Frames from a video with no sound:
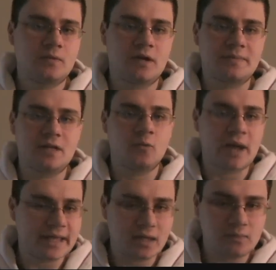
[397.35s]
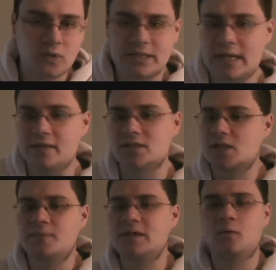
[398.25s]
Or I'm going to wake up one day, there's
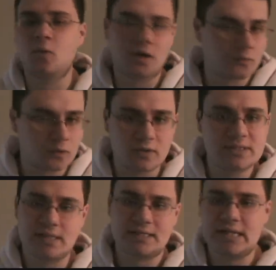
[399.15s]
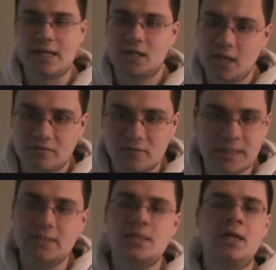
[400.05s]
going to be a one-world satanic
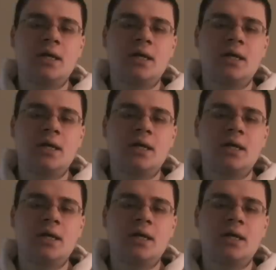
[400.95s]
government